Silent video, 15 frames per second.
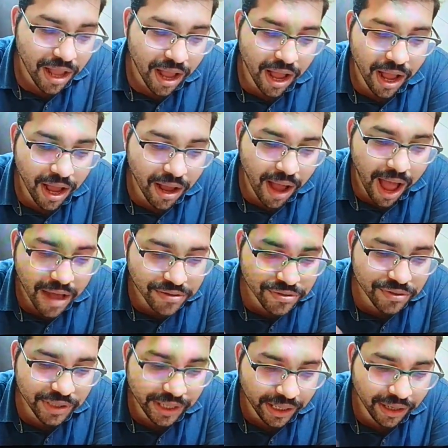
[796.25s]

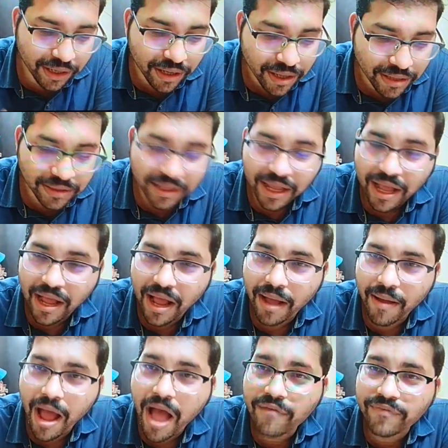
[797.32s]
uttering the
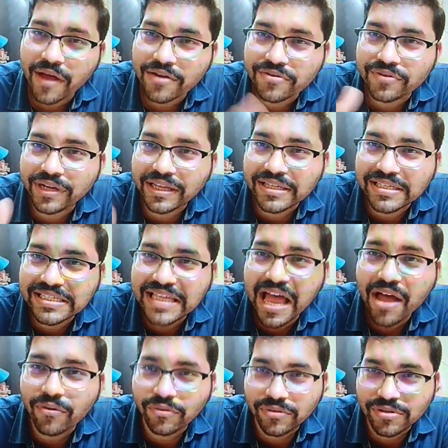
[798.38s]
half uttering
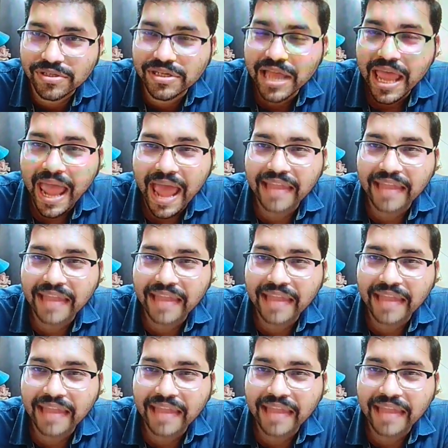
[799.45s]
sounds,